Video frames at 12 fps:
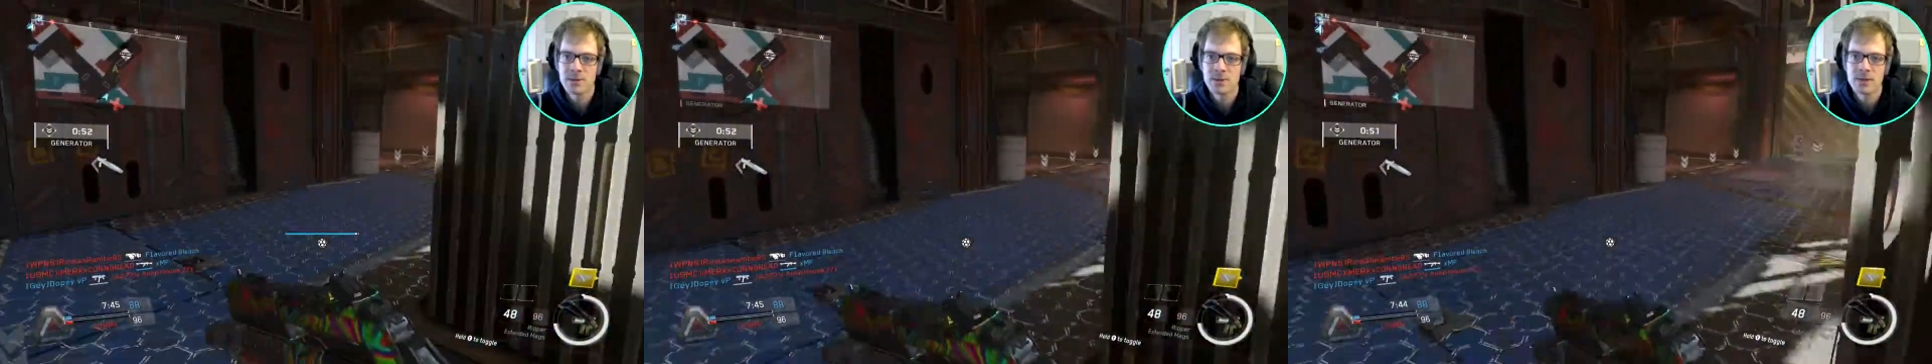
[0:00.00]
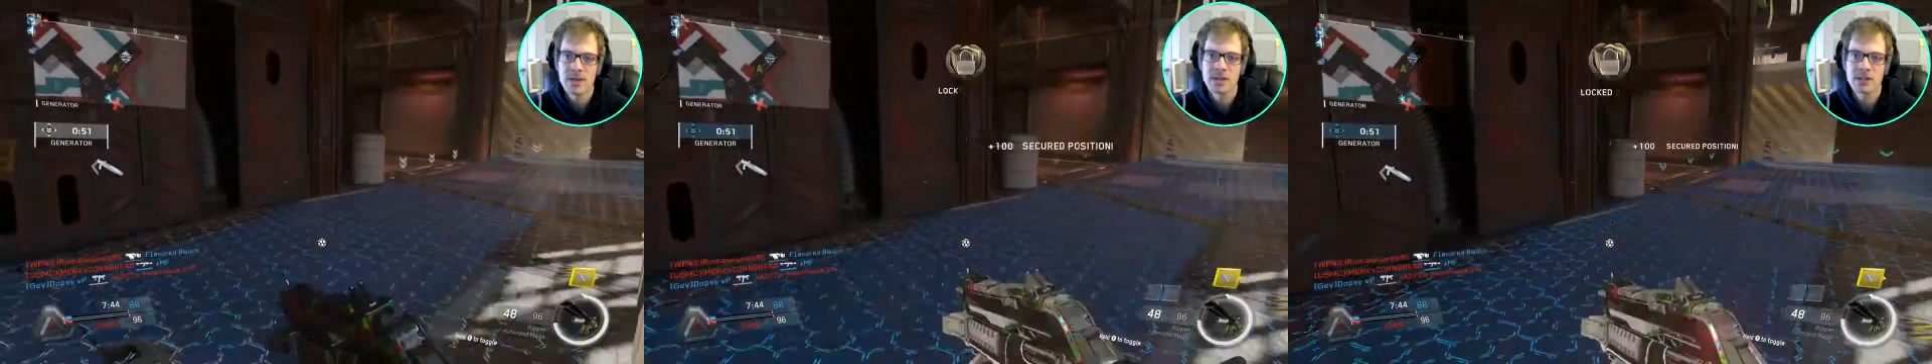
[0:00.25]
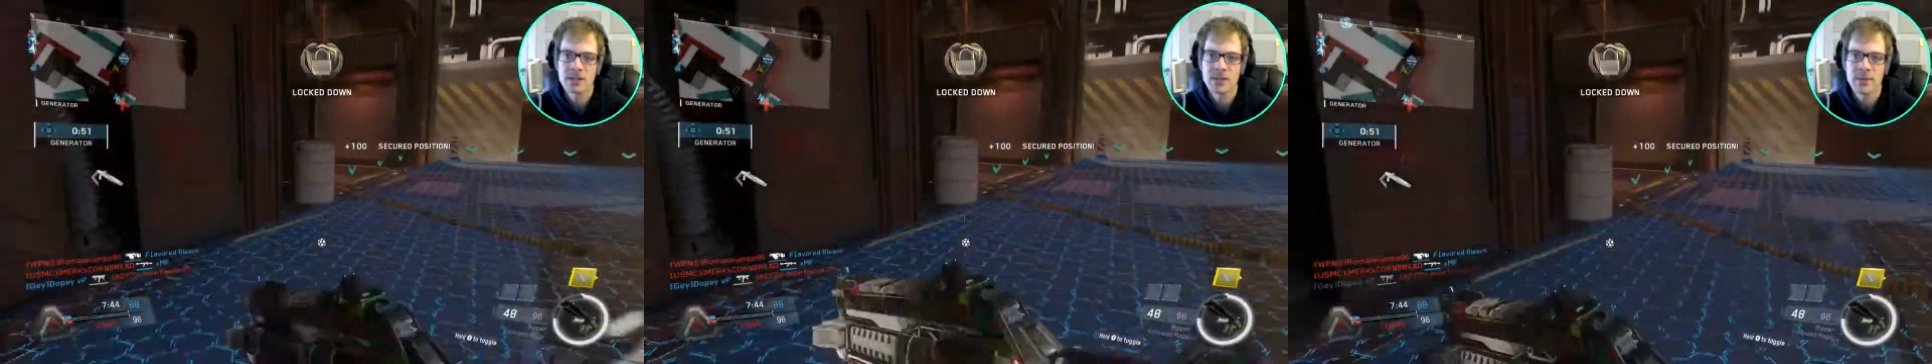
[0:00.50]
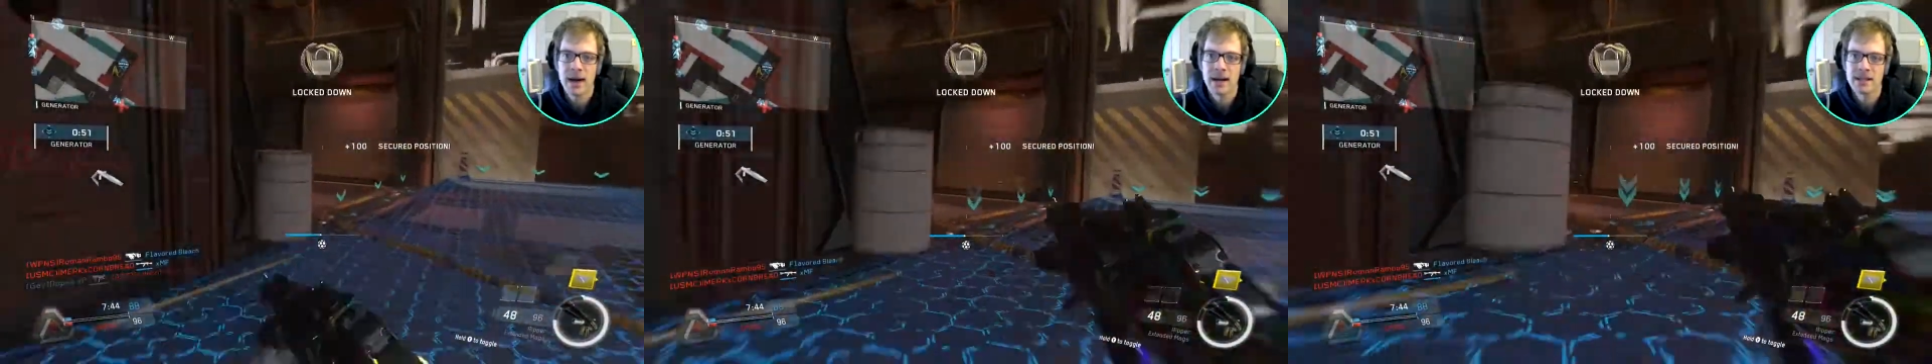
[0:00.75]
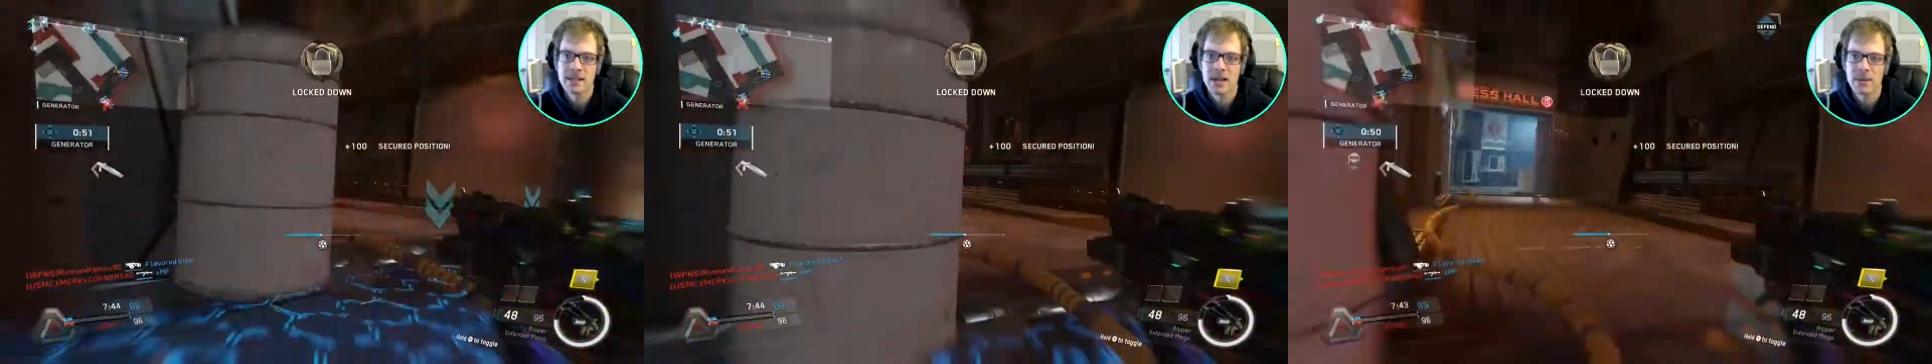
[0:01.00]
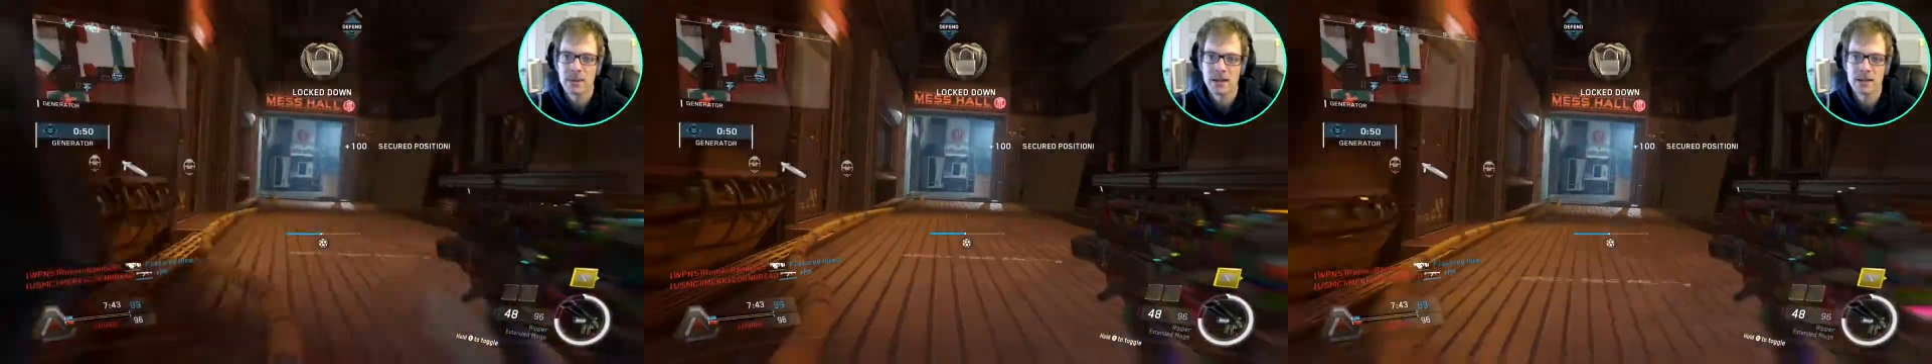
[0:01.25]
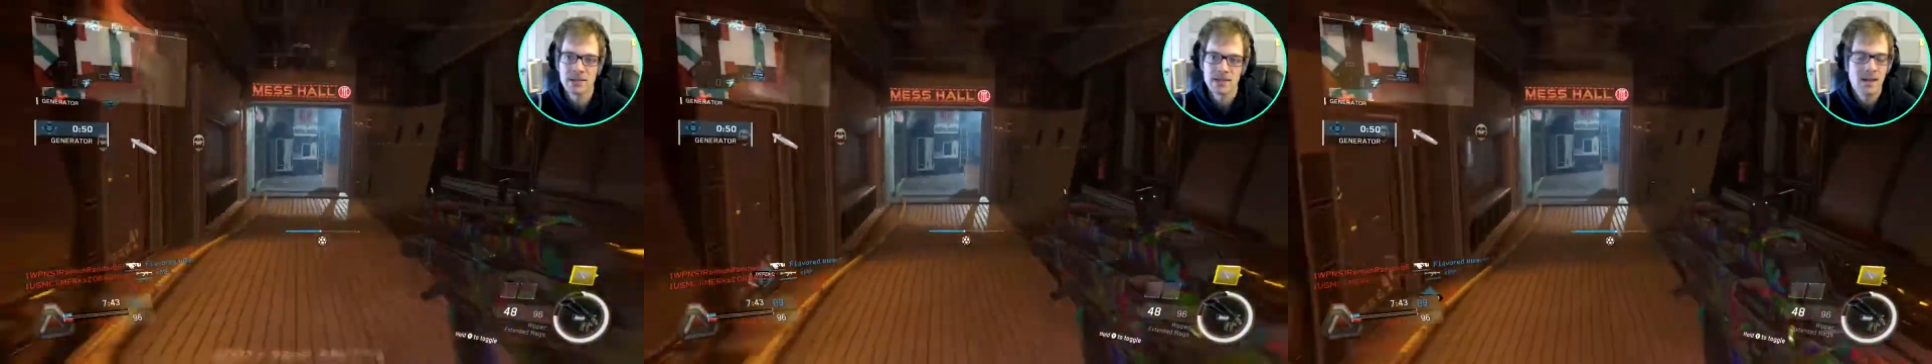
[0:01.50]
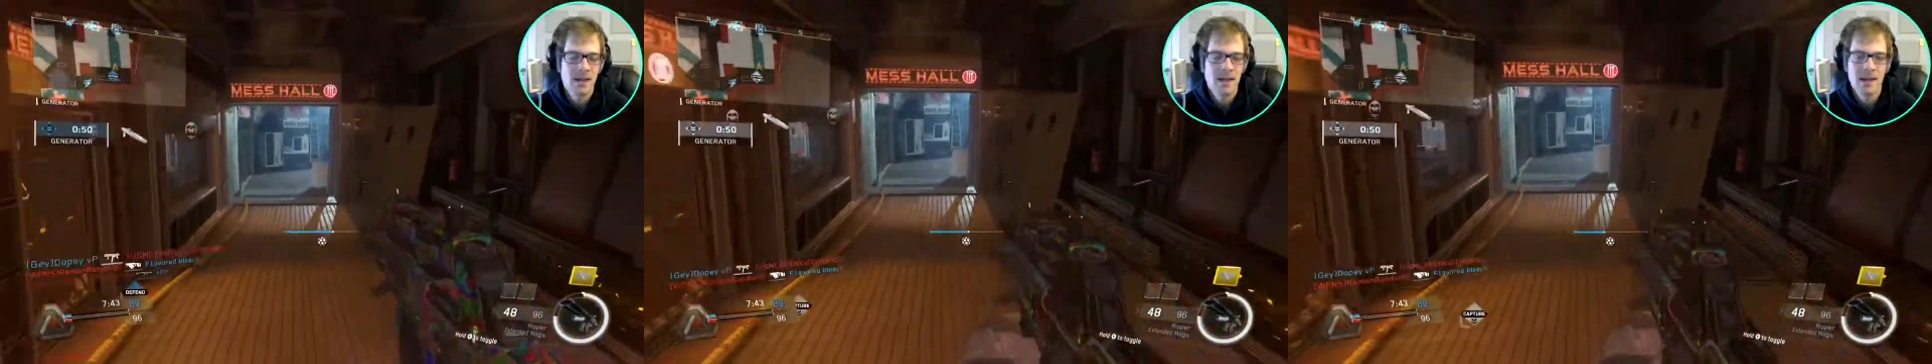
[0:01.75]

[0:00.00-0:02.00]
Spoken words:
which was actually a bad idea because